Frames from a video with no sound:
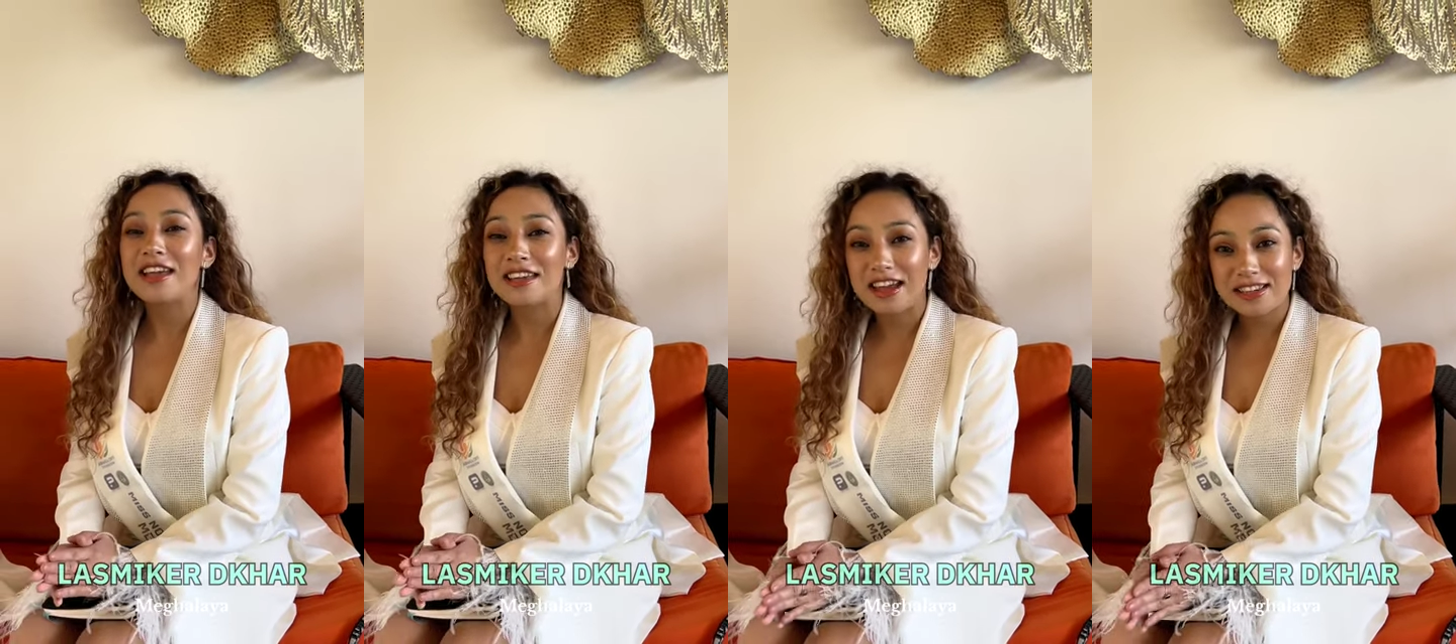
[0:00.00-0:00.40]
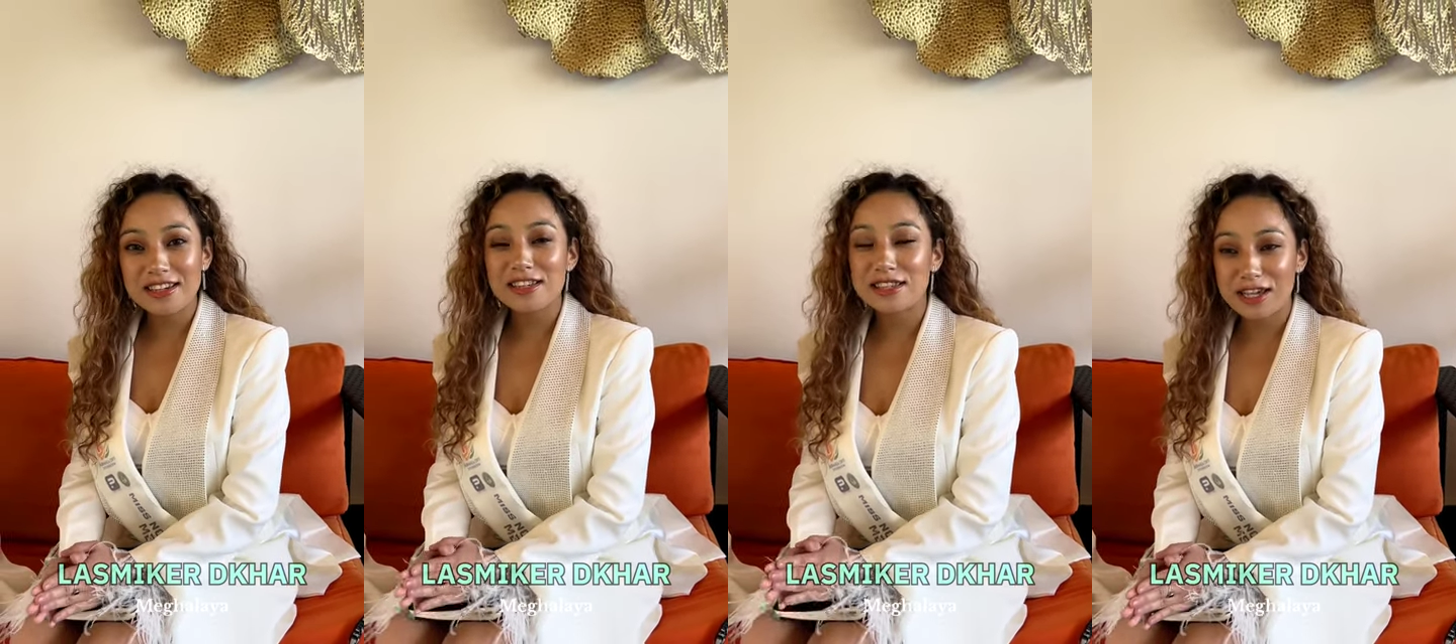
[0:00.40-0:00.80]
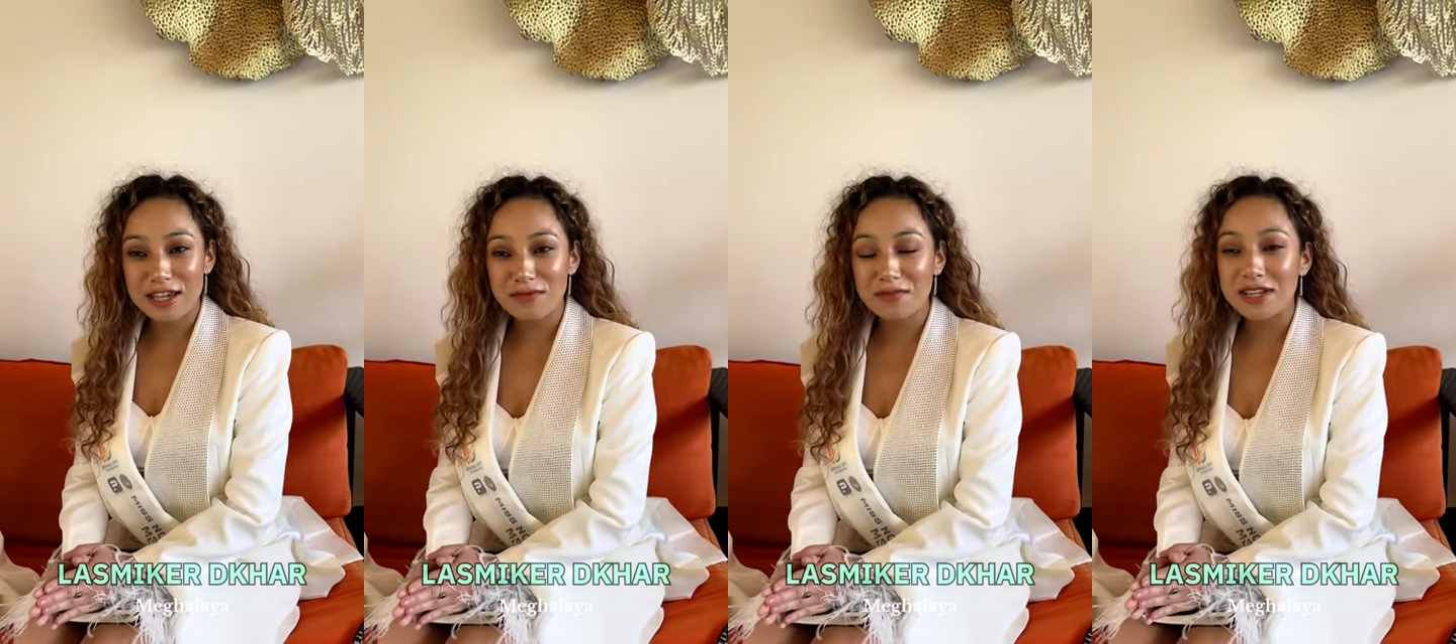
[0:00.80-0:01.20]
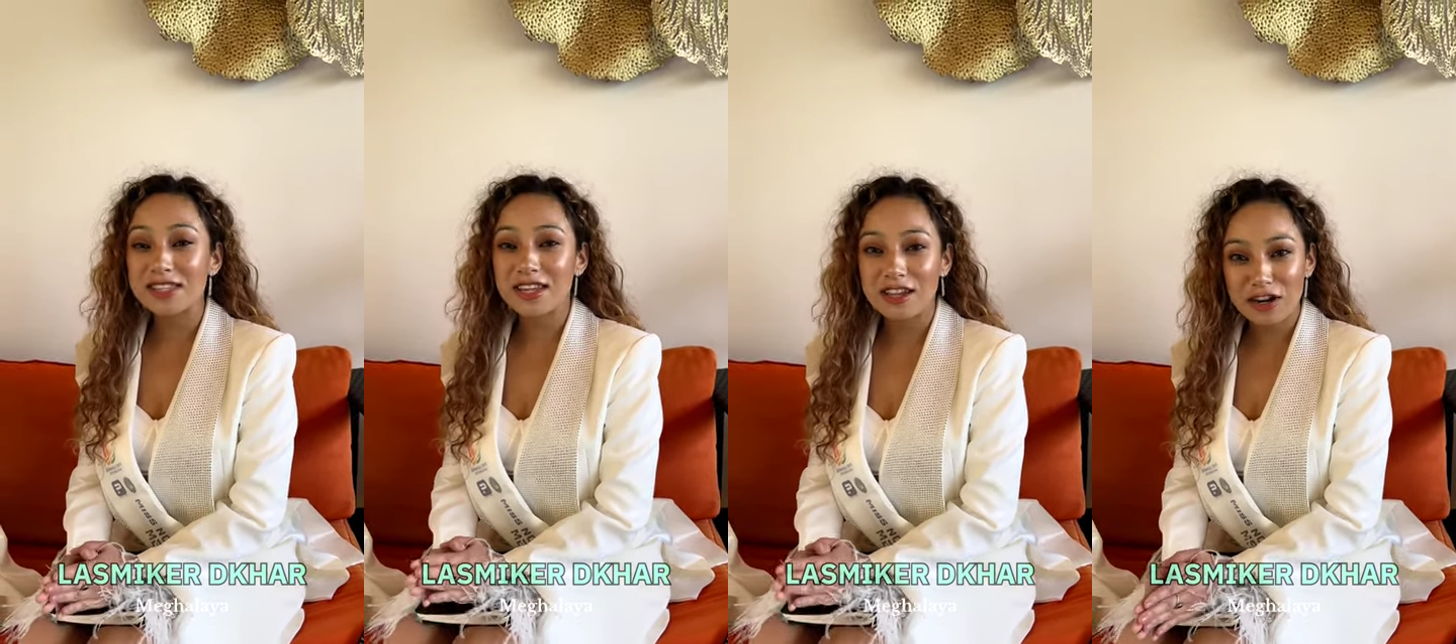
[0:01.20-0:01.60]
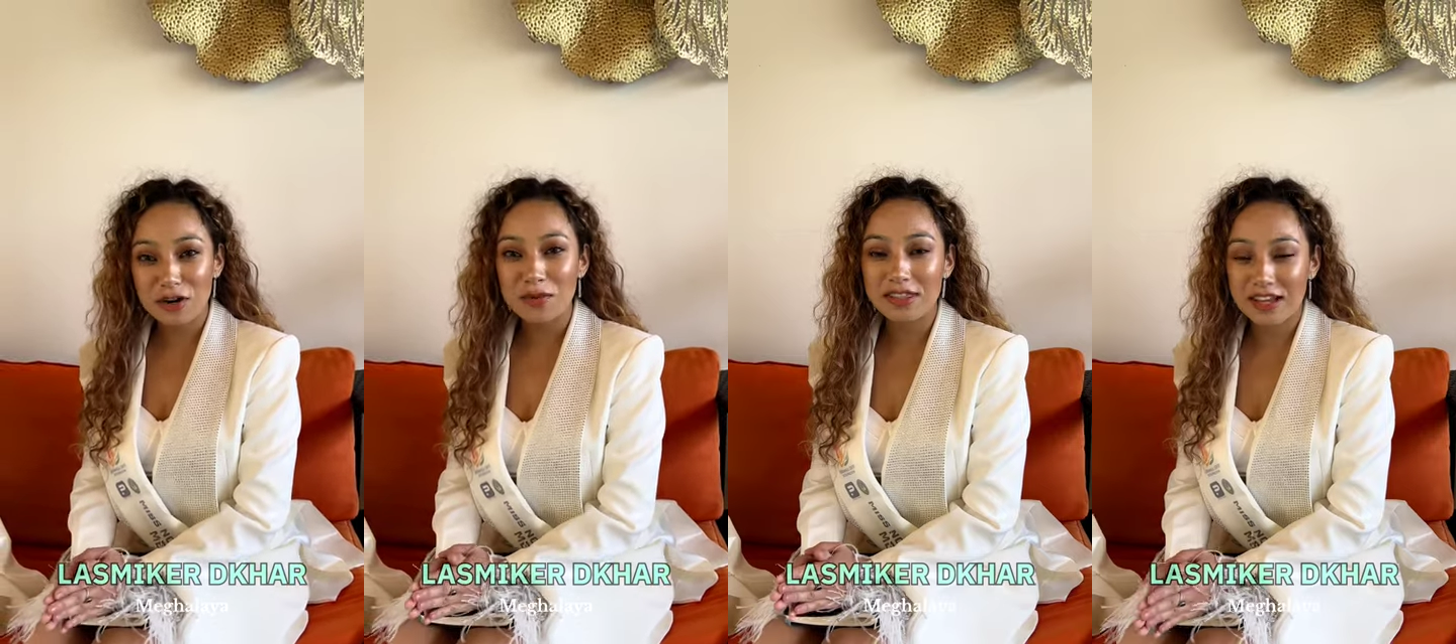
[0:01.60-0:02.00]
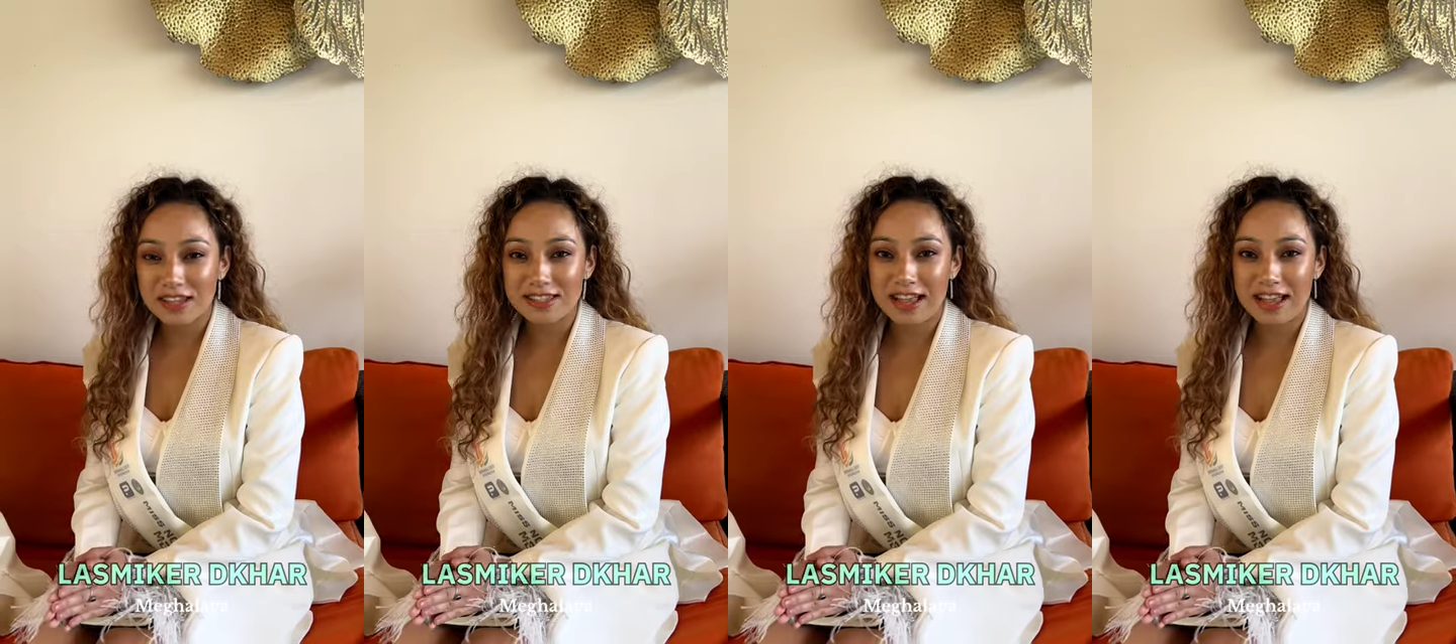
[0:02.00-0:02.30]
yet SIKKIM is here with us